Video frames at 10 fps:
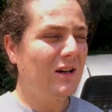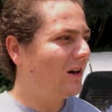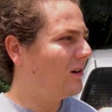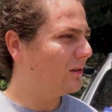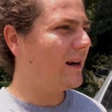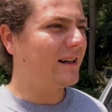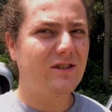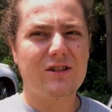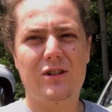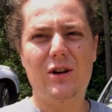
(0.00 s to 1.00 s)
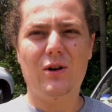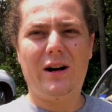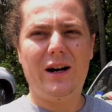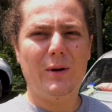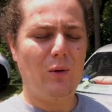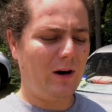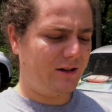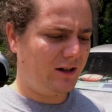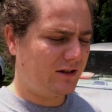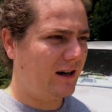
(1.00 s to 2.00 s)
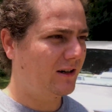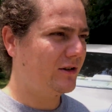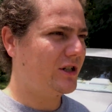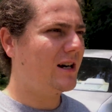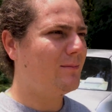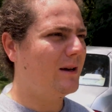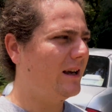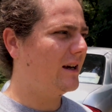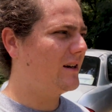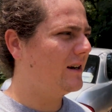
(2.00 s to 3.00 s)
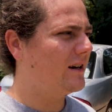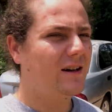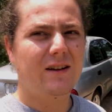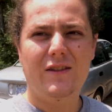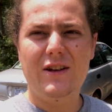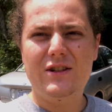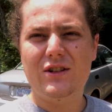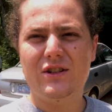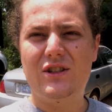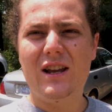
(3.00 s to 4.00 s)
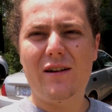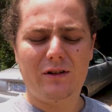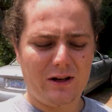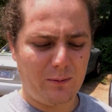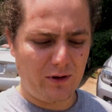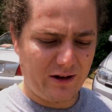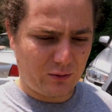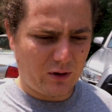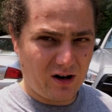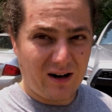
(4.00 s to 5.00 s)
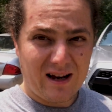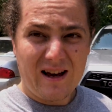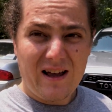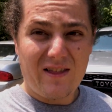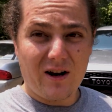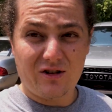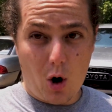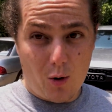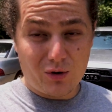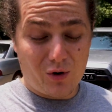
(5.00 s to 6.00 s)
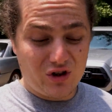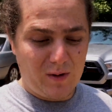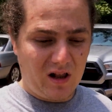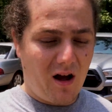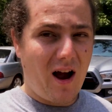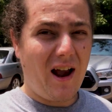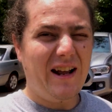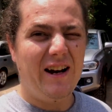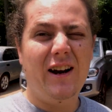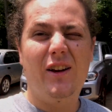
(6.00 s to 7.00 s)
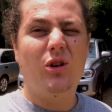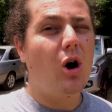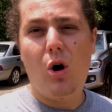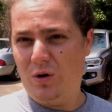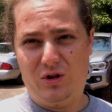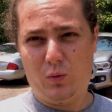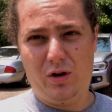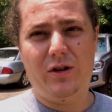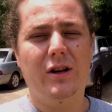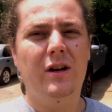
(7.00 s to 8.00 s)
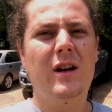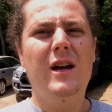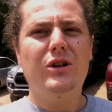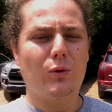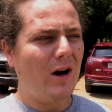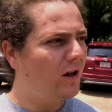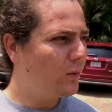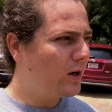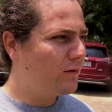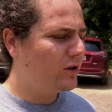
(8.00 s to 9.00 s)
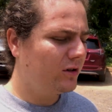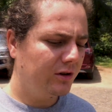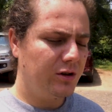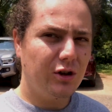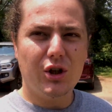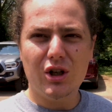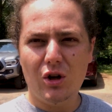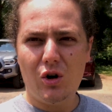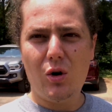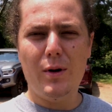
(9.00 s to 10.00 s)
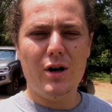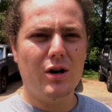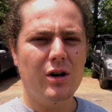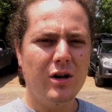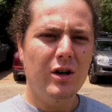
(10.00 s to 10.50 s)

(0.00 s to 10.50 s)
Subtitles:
All right, so I'm at White Duck Taco Shop, and this is definitely a place where there's always going to be a line, and it is always worth it. It's right on the river, good local beer.